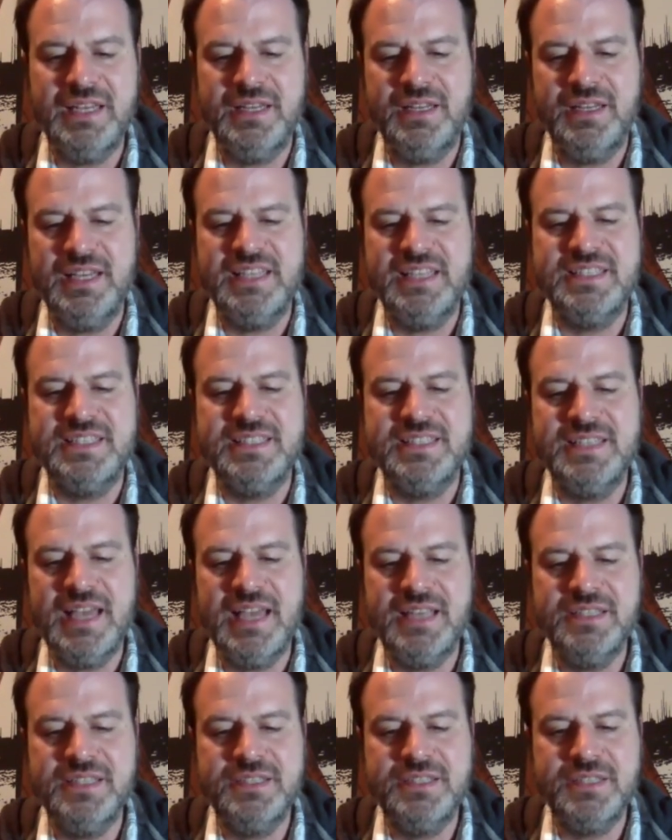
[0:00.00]
its
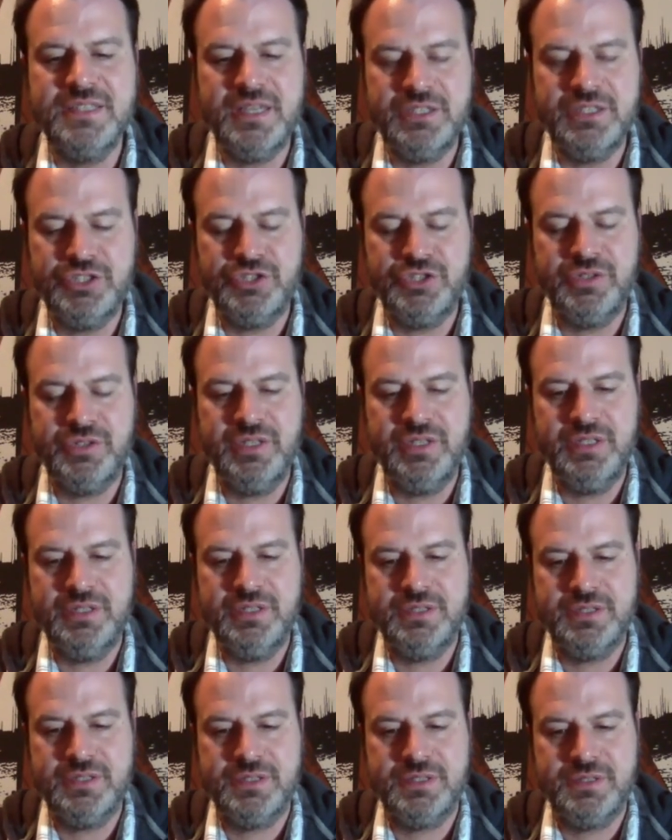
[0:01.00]
dead
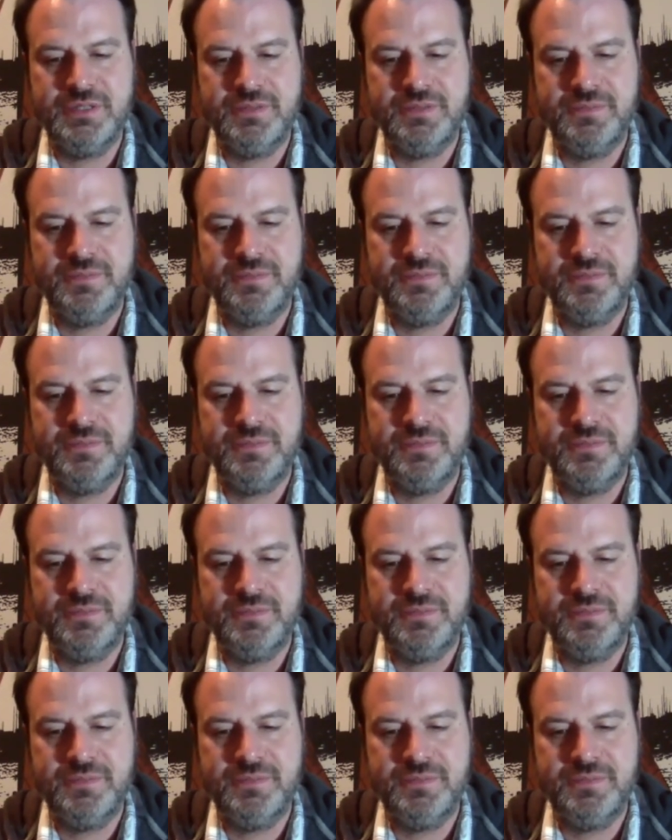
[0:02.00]
centuries.